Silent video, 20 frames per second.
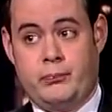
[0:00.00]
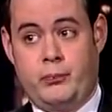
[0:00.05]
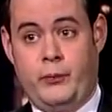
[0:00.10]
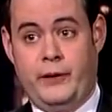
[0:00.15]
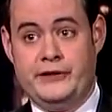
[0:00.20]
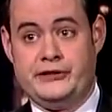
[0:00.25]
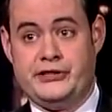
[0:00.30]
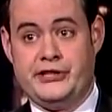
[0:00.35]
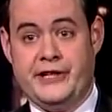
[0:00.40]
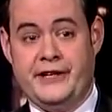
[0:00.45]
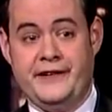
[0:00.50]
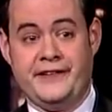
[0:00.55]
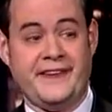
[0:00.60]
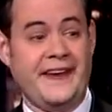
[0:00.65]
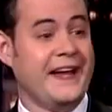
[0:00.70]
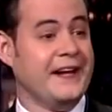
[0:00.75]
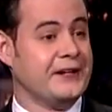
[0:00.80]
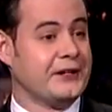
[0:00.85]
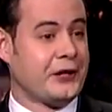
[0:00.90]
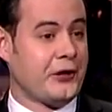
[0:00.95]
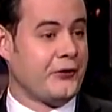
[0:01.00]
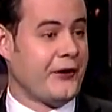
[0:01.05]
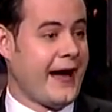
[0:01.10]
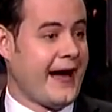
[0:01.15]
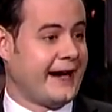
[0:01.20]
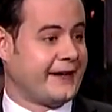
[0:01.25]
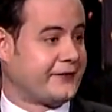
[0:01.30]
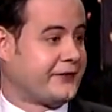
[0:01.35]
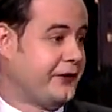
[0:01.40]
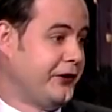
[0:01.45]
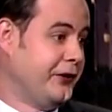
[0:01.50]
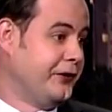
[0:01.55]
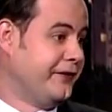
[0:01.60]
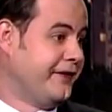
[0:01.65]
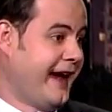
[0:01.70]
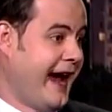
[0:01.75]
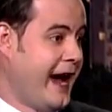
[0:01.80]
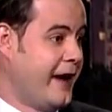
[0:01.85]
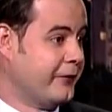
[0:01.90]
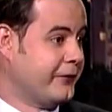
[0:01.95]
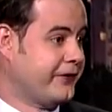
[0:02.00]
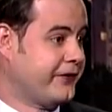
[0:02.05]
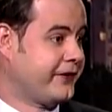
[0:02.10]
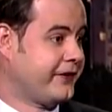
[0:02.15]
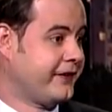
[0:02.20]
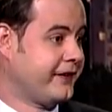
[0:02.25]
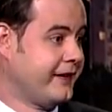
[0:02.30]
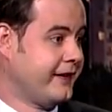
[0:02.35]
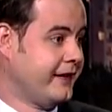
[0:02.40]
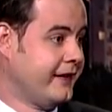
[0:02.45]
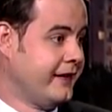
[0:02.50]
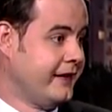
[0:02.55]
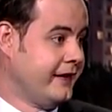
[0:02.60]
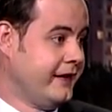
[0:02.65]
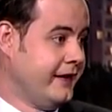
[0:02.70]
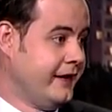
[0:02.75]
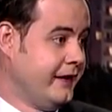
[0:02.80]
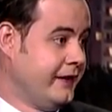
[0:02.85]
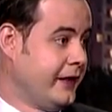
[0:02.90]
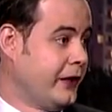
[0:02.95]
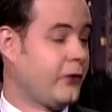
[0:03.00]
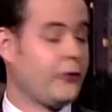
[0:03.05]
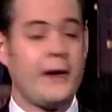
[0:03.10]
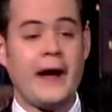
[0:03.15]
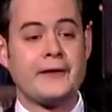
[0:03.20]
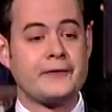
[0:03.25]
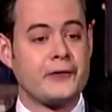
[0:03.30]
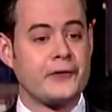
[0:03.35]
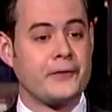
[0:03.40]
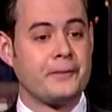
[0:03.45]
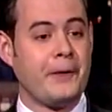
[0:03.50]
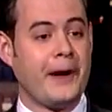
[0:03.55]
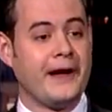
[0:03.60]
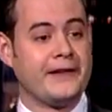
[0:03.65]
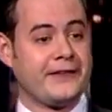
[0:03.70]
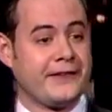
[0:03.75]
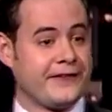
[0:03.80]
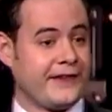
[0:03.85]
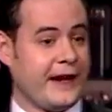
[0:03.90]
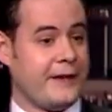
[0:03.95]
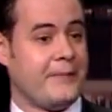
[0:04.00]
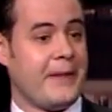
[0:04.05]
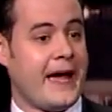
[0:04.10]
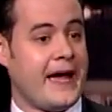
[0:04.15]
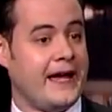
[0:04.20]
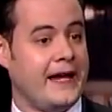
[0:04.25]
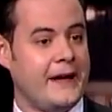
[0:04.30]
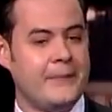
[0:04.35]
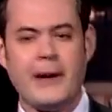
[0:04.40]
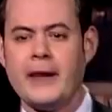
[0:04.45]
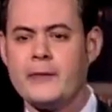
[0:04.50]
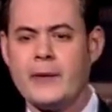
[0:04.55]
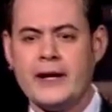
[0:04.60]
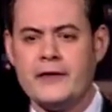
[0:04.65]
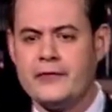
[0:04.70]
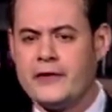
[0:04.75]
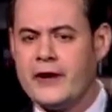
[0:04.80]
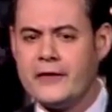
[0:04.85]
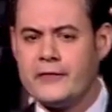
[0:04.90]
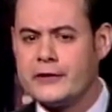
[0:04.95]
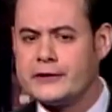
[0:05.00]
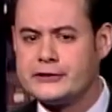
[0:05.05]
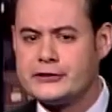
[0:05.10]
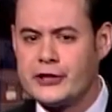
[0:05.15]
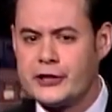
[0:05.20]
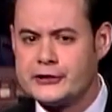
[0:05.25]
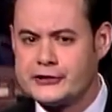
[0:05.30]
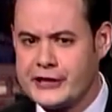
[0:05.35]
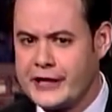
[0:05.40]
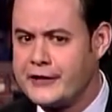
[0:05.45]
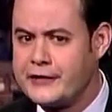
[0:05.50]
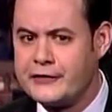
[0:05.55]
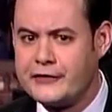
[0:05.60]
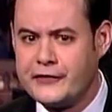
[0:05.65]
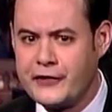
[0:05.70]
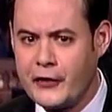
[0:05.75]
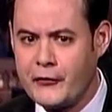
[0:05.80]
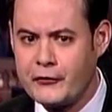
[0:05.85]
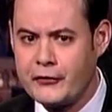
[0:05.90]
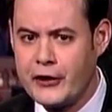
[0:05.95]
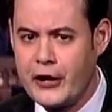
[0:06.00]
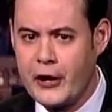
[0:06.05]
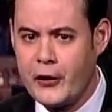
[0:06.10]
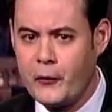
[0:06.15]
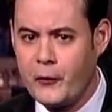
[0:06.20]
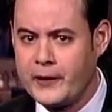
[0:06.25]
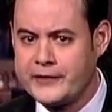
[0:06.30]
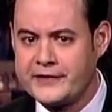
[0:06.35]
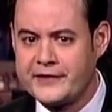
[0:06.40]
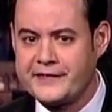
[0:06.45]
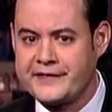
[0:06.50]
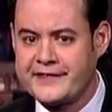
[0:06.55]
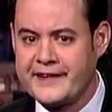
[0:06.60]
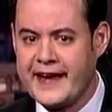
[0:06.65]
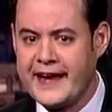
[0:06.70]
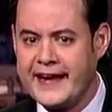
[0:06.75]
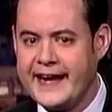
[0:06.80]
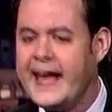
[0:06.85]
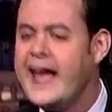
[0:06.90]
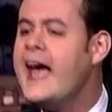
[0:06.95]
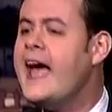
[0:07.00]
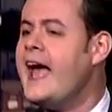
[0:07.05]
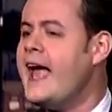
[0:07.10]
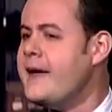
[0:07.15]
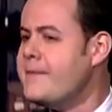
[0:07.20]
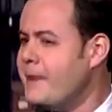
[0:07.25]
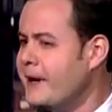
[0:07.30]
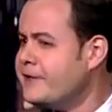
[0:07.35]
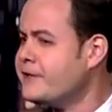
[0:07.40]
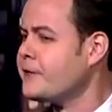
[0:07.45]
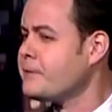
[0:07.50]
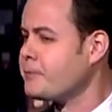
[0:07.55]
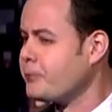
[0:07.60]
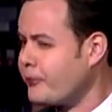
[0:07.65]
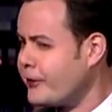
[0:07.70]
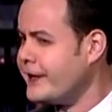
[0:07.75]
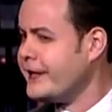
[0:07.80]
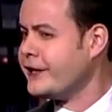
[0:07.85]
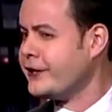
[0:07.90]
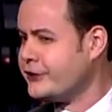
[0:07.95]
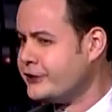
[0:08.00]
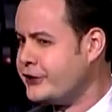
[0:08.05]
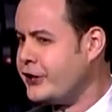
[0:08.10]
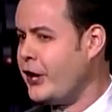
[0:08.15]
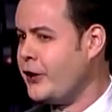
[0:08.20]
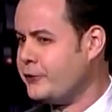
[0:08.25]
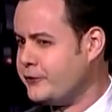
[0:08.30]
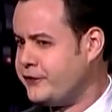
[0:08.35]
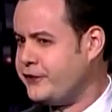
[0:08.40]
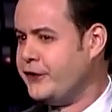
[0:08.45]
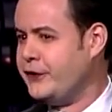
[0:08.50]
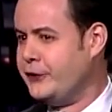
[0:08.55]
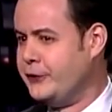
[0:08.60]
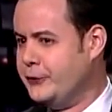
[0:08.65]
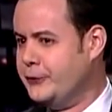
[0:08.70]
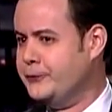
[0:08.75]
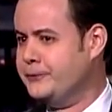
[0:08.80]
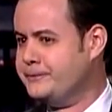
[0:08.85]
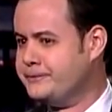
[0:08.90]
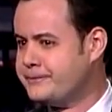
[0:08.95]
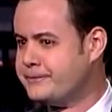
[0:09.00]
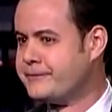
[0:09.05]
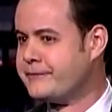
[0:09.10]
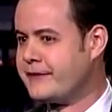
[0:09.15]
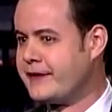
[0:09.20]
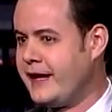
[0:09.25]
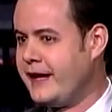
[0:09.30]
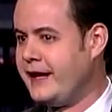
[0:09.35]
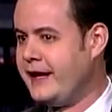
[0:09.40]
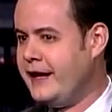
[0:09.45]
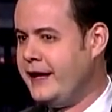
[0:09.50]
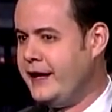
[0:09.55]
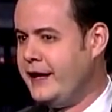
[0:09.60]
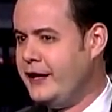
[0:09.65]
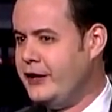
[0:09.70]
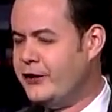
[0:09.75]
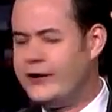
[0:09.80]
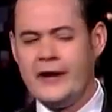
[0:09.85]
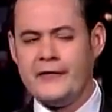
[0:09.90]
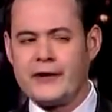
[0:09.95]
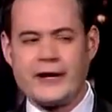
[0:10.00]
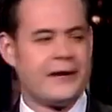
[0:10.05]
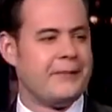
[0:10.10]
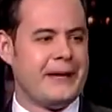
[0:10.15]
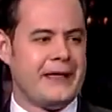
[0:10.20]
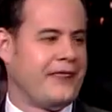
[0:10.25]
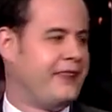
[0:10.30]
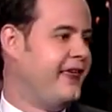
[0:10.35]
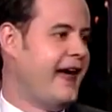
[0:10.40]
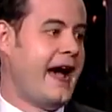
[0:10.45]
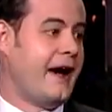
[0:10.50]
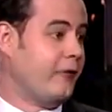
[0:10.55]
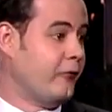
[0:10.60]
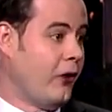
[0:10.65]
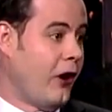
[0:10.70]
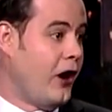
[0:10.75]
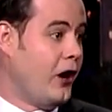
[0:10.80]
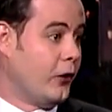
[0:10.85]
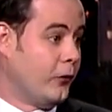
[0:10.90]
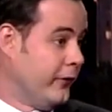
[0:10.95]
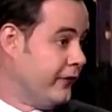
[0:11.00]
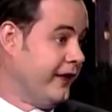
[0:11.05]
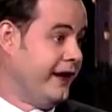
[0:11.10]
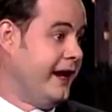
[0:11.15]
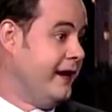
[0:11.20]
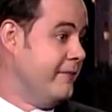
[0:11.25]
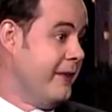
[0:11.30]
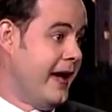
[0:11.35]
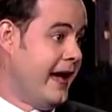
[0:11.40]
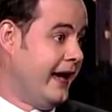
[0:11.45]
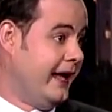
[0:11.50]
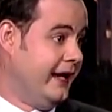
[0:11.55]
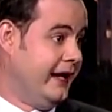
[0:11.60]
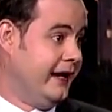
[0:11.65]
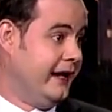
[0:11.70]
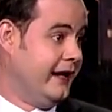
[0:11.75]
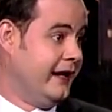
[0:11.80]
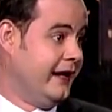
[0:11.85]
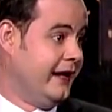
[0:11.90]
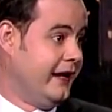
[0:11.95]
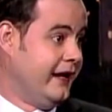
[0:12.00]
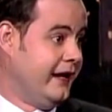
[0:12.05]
Which is incorrect, turns out. The correct response is amen. By the way, if you're ever in church and don't know what to say, amen's a pretty good go-to. You're never gonna be that wrong with an amen,